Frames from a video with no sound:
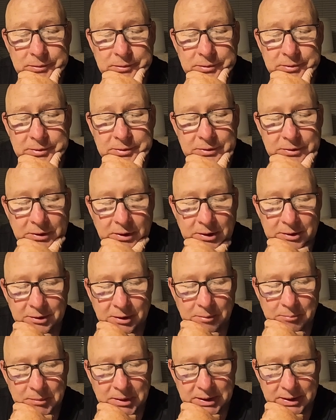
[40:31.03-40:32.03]
And I
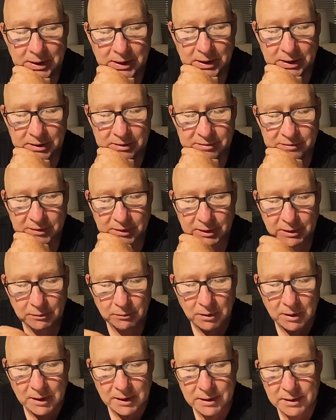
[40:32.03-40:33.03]
don't mean that in a funny
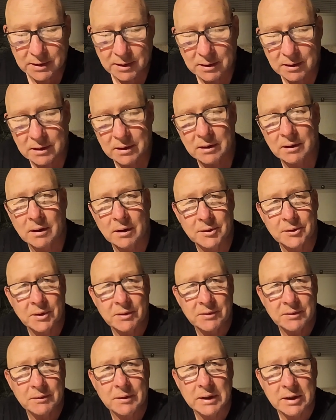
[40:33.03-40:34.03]
way. I
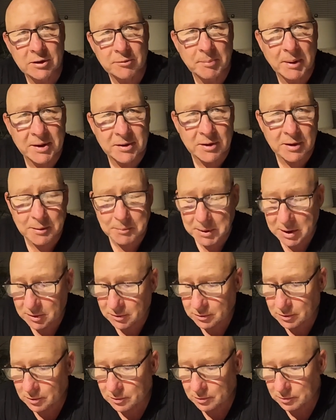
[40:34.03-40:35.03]
didn't expect it to be
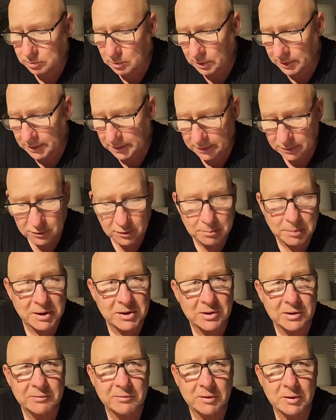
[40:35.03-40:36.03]
as good as what it is,
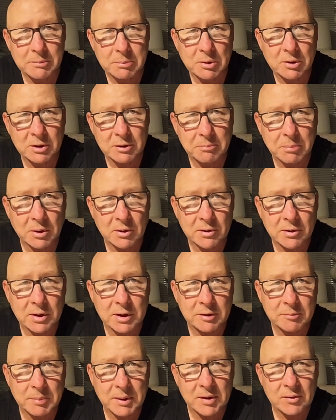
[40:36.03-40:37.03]
especially for the price point
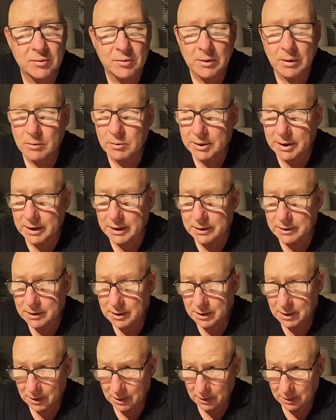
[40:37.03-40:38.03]
it's being sold at.
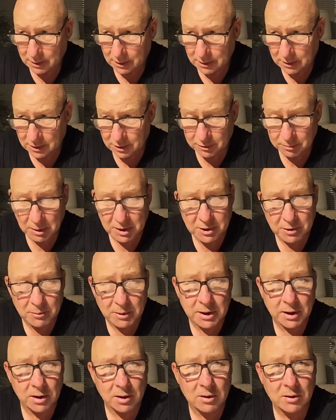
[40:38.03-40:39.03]
Especially
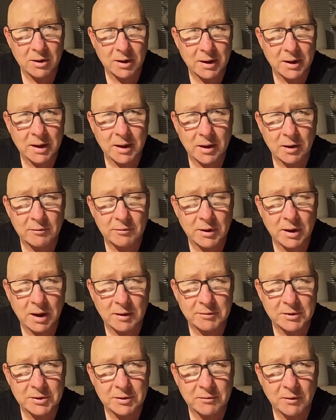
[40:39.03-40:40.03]
when you look at
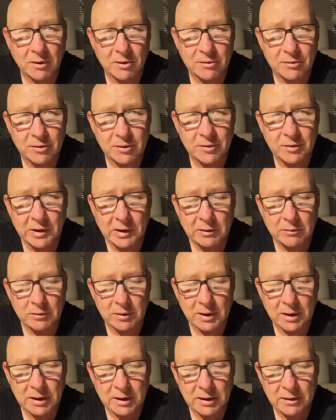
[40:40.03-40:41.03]
other devices out
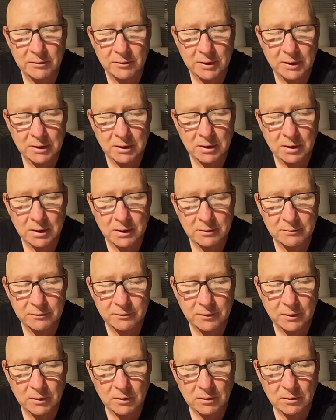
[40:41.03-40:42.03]
there that
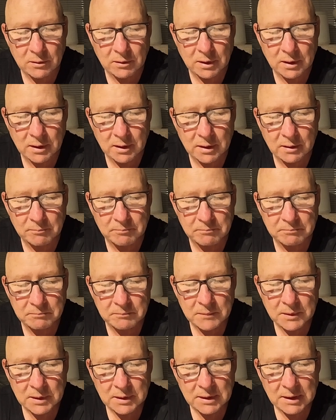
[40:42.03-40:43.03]
have got
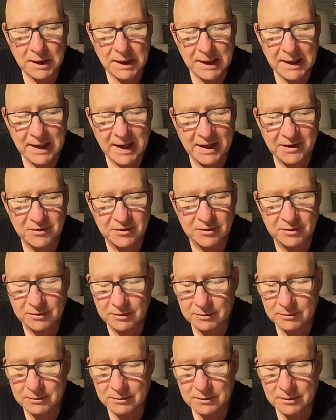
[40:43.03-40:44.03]
less